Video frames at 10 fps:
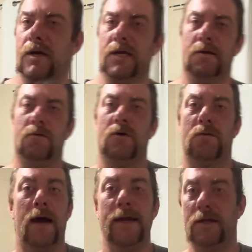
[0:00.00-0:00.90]
I said,
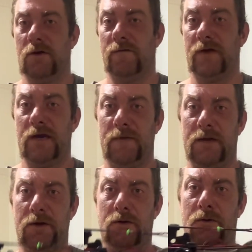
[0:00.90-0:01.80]
great little forgiving
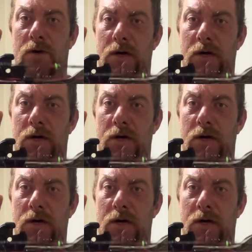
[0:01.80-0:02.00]
little